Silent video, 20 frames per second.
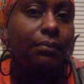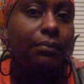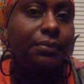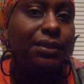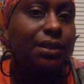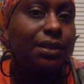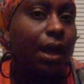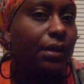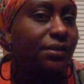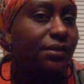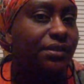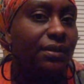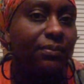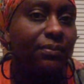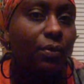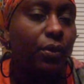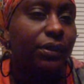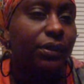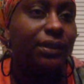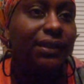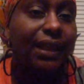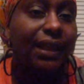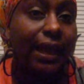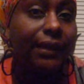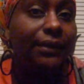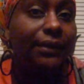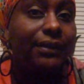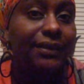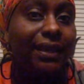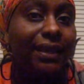The doctor said more than
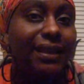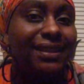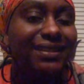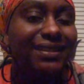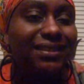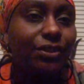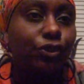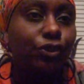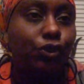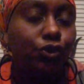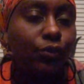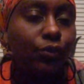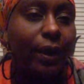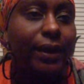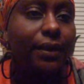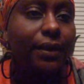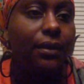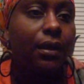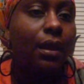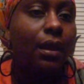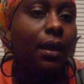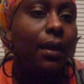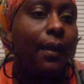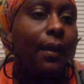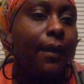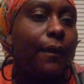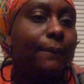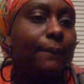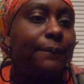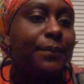likely that it's a trait.
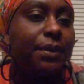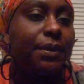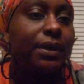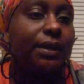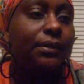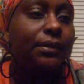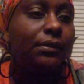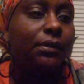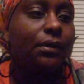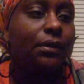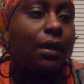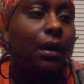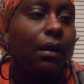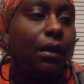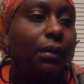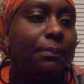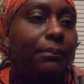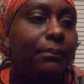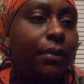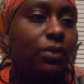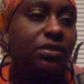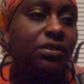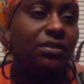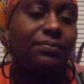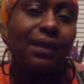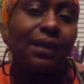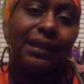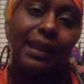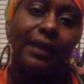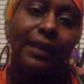But most of
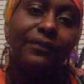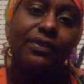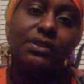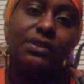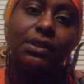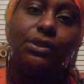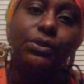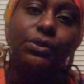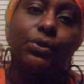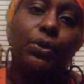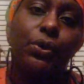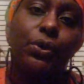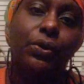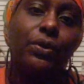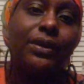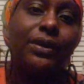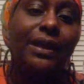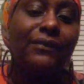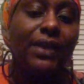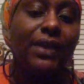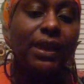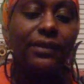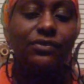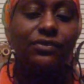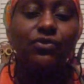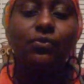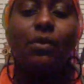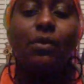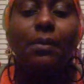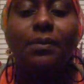my life as a little girl, I've had
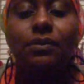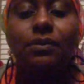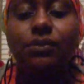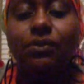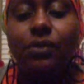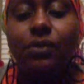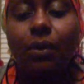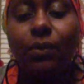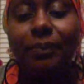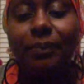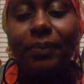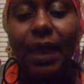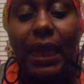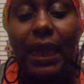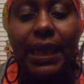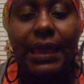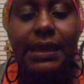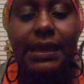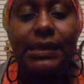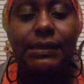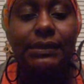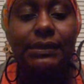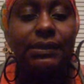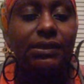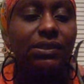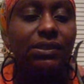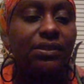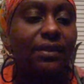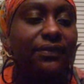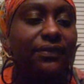troubles, you know, with pain and
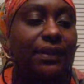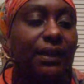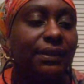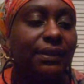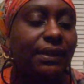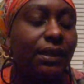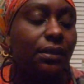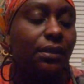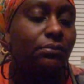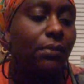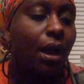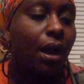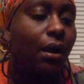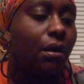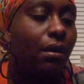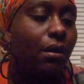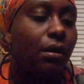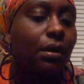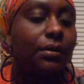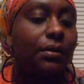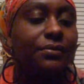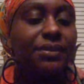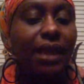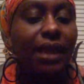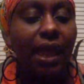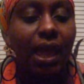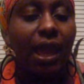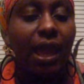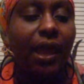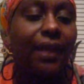stuff like that in my arms,
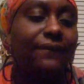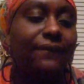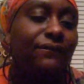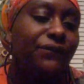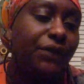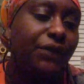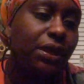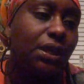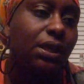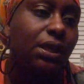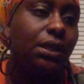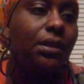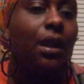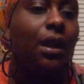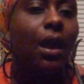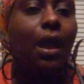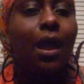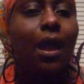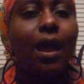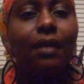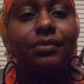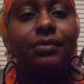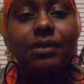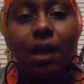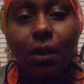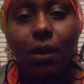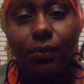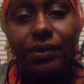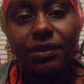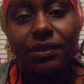hand, feet. I was
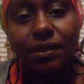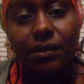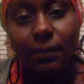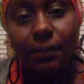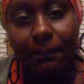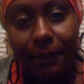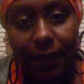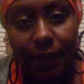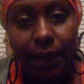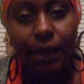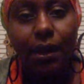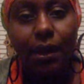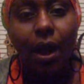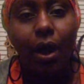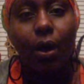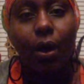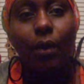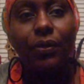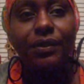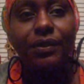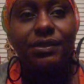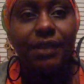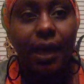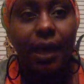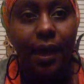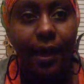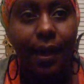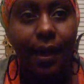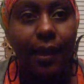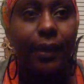always in the bed all the
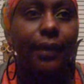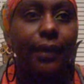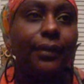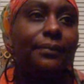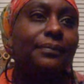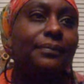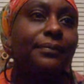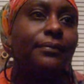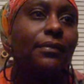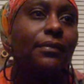time.